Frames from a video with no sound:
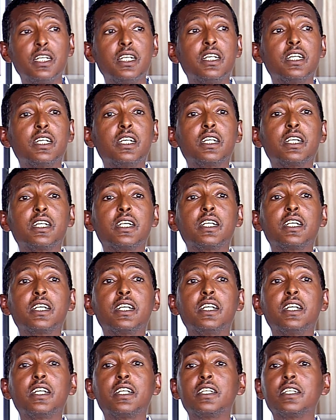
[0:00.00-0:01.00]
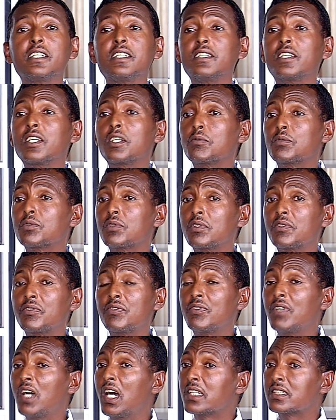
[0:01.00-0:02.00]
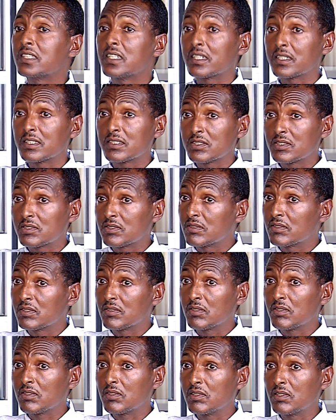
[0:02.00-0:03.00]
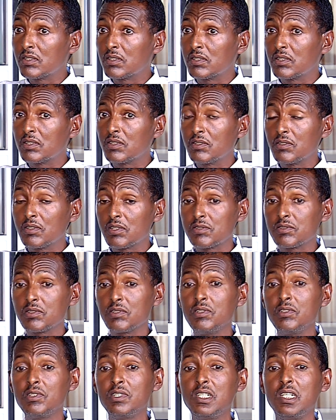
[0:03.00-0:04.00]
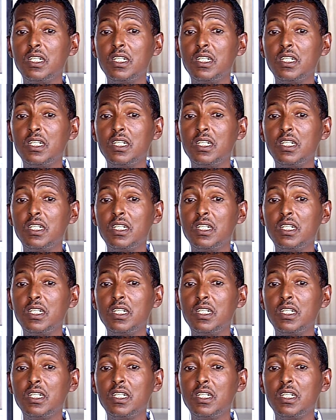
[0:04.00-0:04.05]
and in terms of others also.